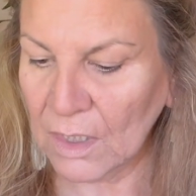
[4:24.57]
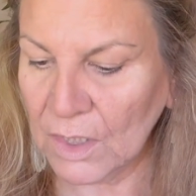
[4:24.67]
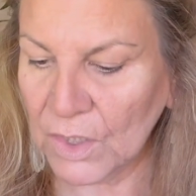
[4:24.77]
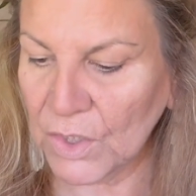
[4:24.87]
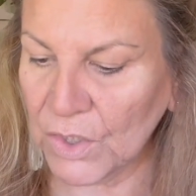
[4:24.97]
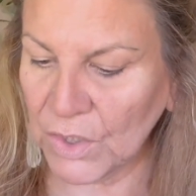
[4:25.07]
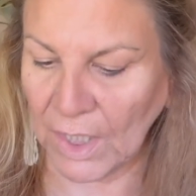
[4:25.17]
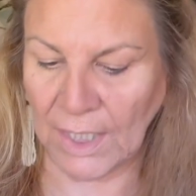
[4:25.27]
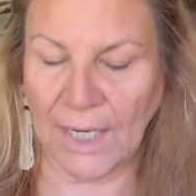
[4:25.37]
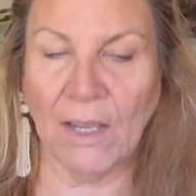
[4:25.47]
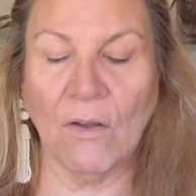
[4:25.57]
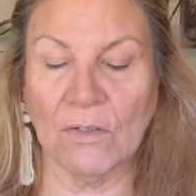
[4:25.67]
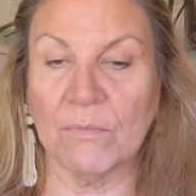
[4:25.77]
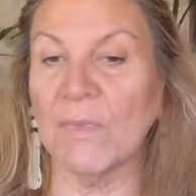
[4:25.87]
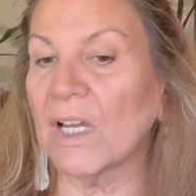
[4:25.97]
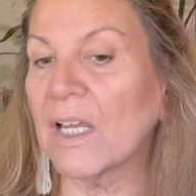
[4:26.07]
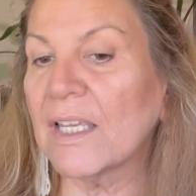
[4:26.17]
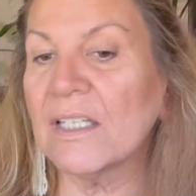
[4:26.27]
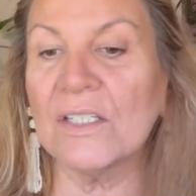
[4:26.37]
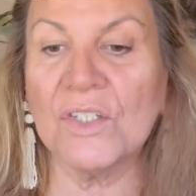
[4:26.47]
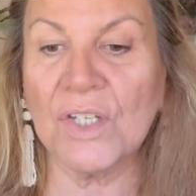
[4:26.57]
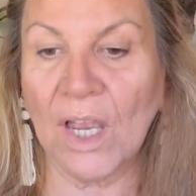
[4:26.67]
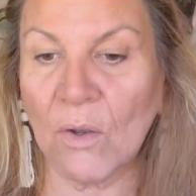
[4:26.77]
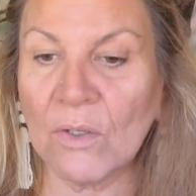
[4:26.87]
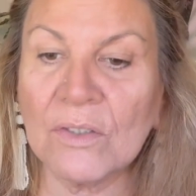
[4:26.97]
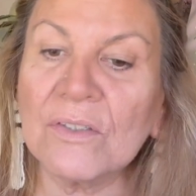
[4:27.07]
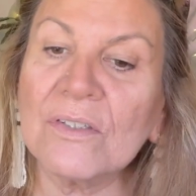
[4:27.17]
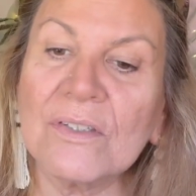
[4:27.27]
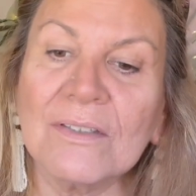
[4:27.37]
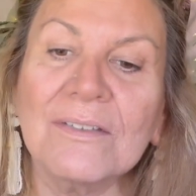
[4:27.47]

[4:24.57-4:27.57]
shade out my jowls.